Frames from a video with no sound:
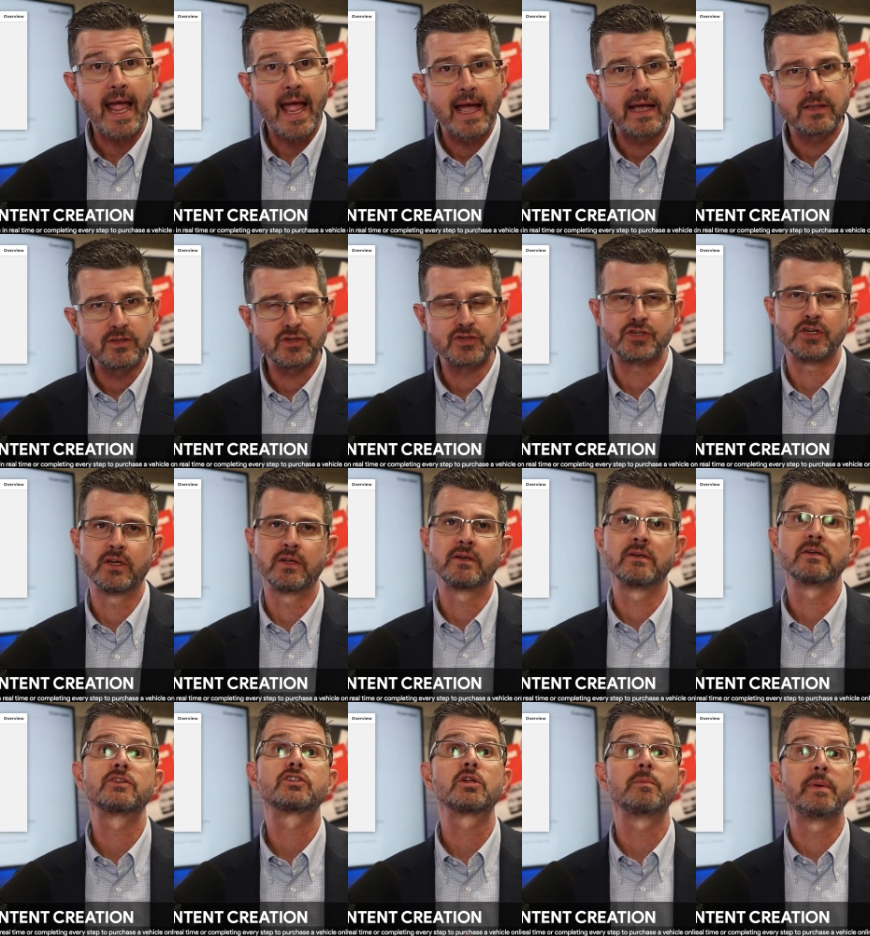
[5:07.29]

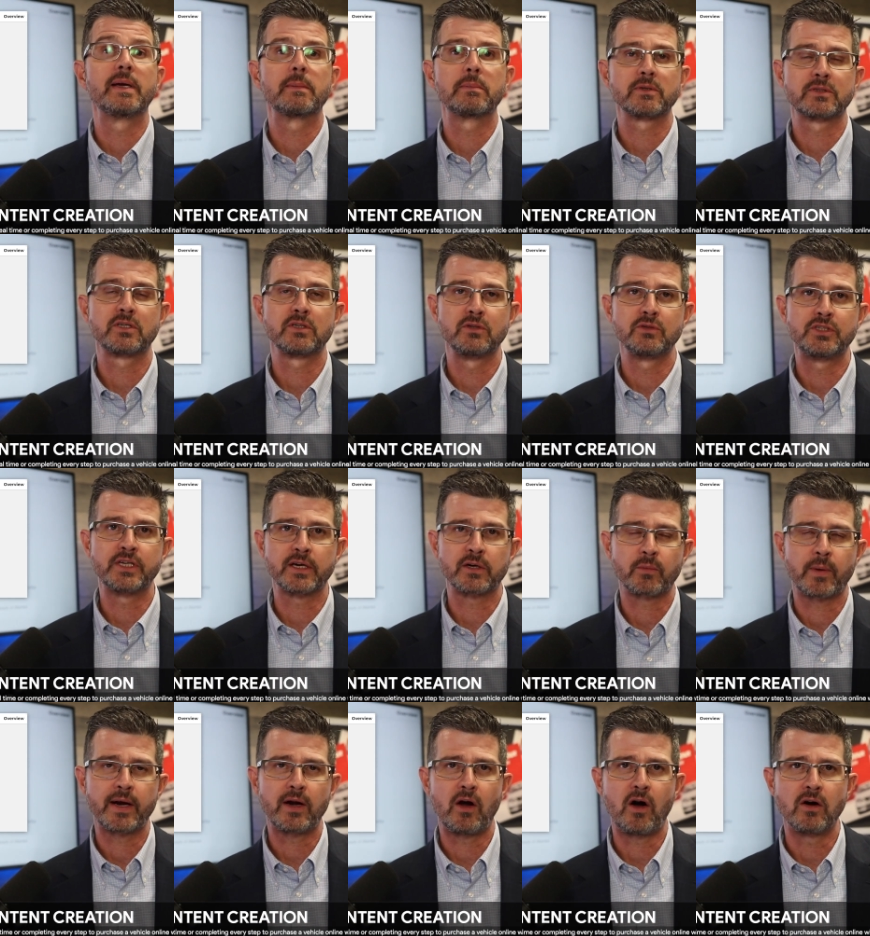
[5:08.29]
engine to be able to
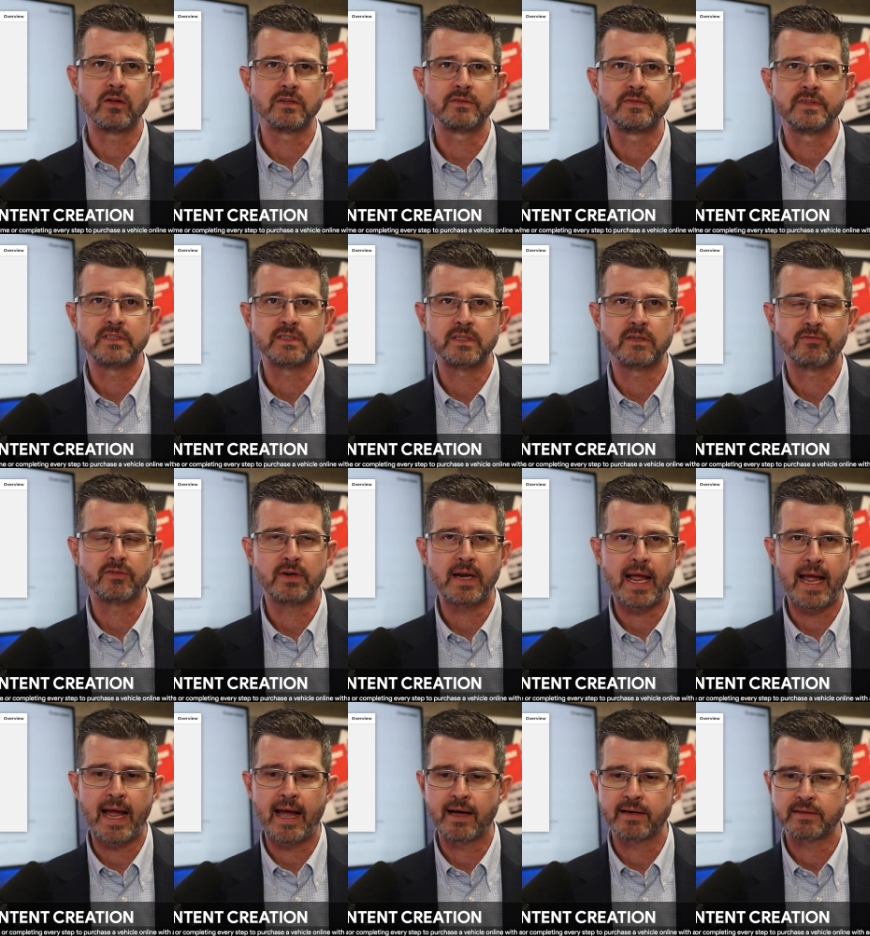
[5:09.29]
generate all of these different
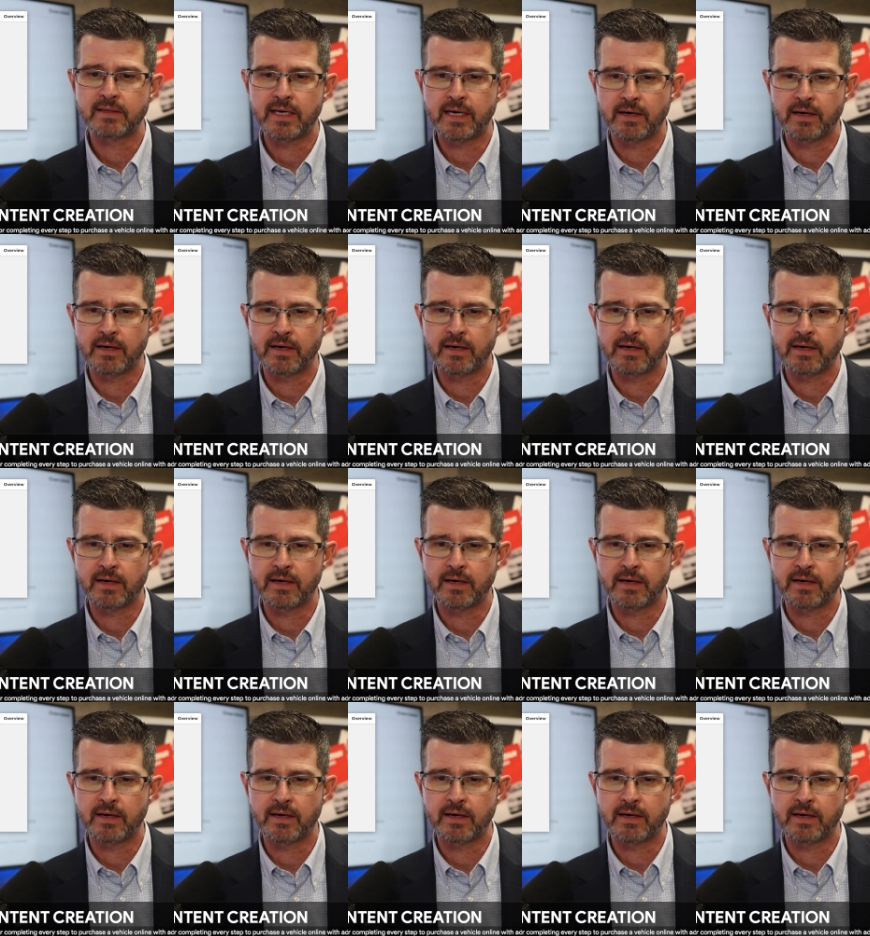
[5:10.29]
ad